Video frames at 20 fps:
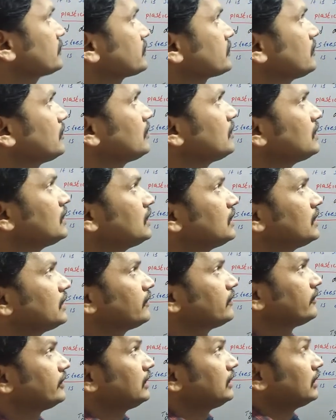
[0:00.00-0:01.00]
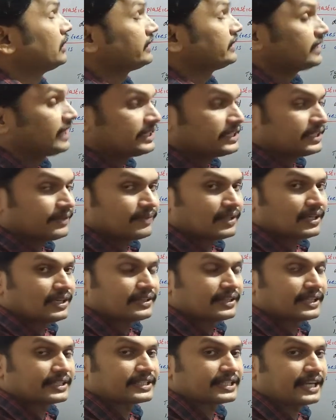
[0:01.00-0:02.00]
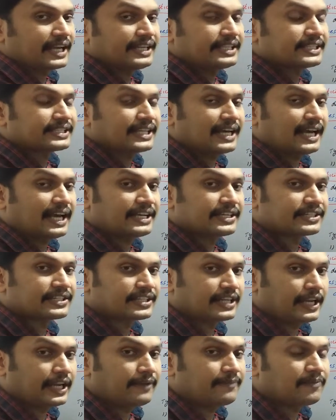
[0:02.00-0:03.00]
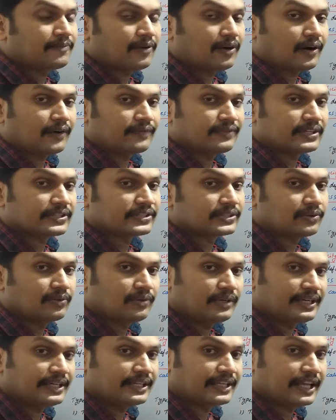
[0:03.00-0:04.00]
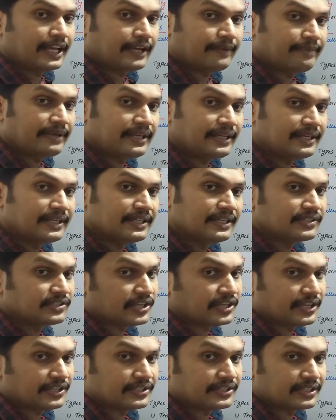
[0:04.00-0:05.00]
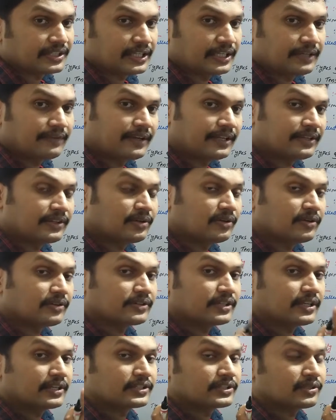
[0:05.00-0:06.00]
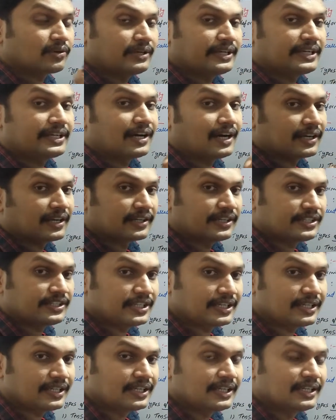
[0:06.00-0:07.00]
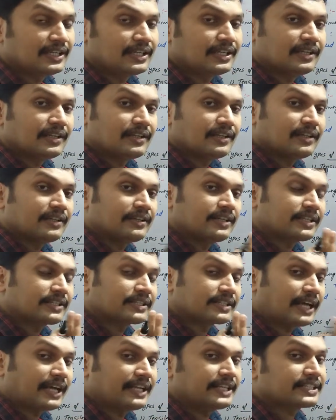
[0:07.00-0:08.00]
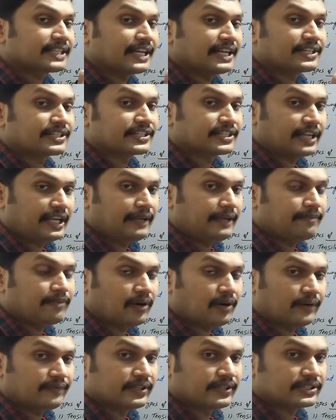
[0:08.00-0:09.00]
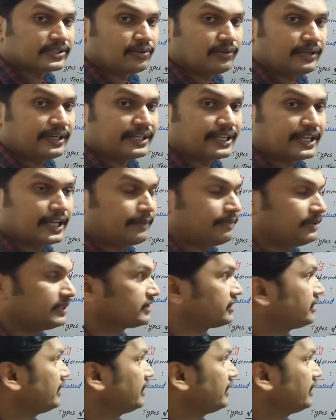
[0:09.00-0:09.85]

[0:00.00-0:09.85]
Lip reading: So we learned that the size and shape of the solid can be changed. Even though the solid are rigid, the size and shape of the solid can be